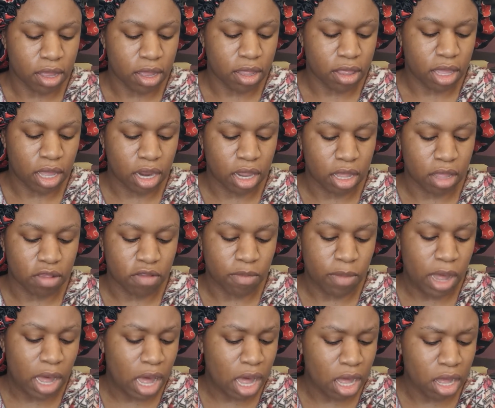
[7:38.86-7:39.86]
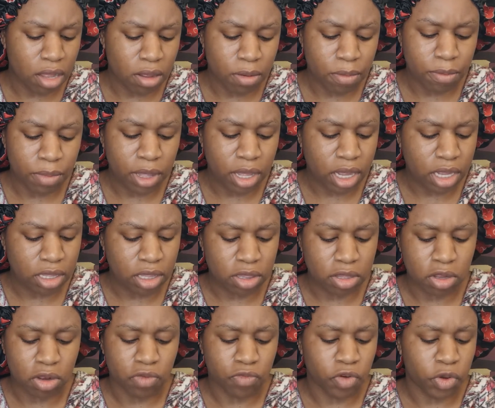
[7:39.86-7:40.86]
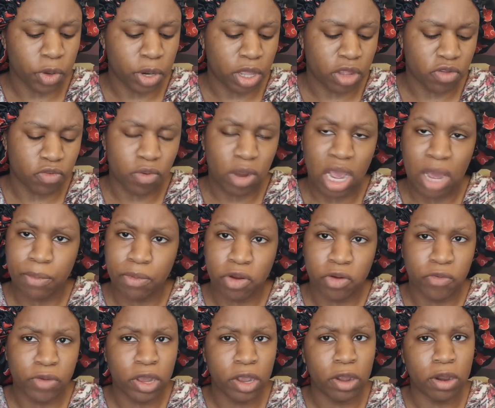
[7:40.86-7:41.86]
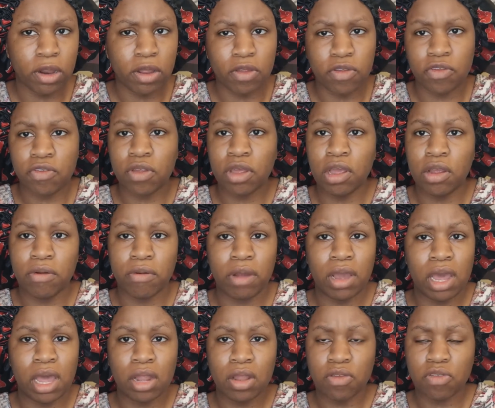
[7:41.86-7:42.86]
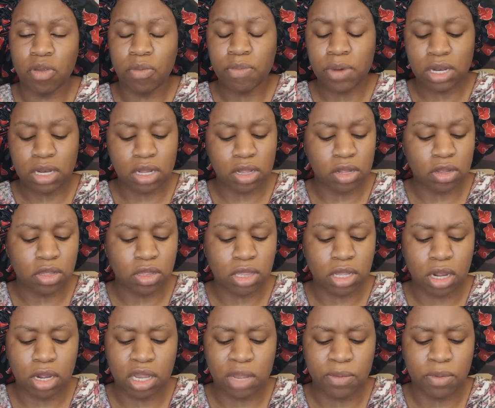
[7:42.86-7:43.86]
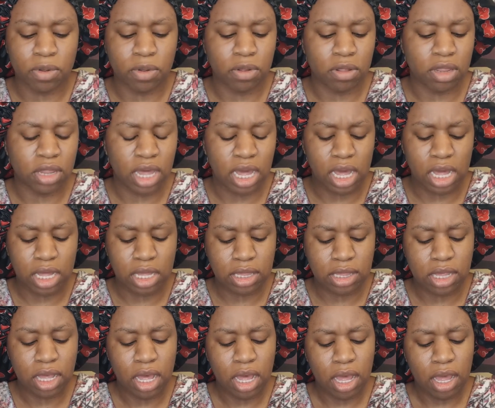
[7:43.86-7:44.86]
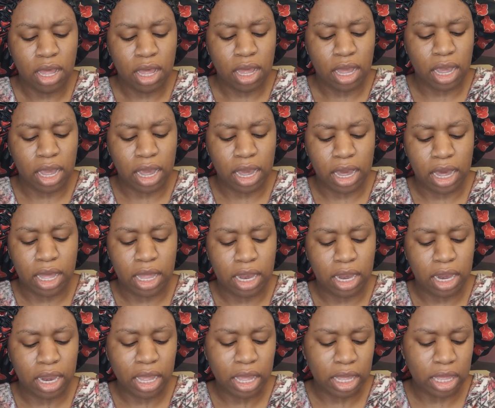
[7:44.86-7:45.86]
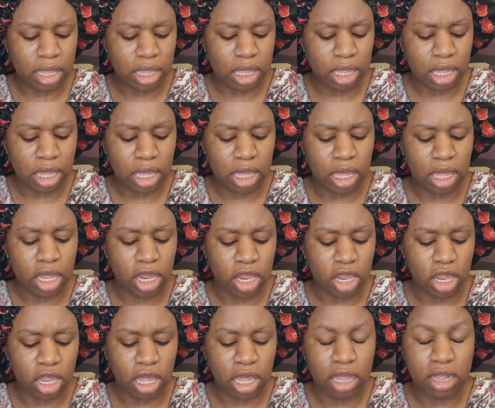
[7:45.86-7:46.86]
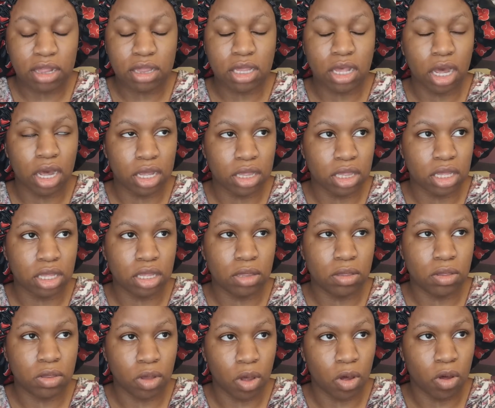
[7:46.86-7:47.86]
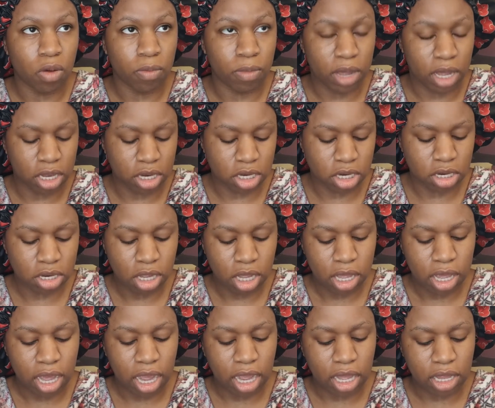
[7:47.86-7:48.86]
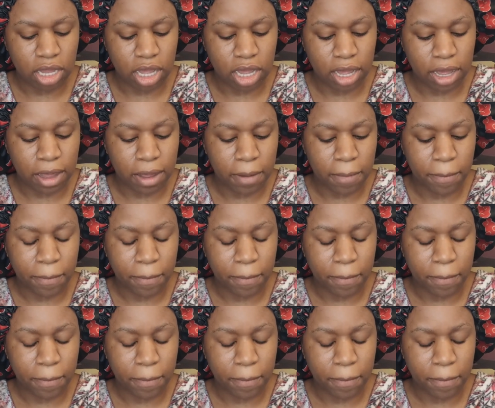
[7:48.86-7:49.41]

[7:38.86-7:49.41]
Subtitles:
dating his mom because it's going to ruin his rap career and his street cred. There's a bunch of other stereotypical things, and he is cussing so much. And like,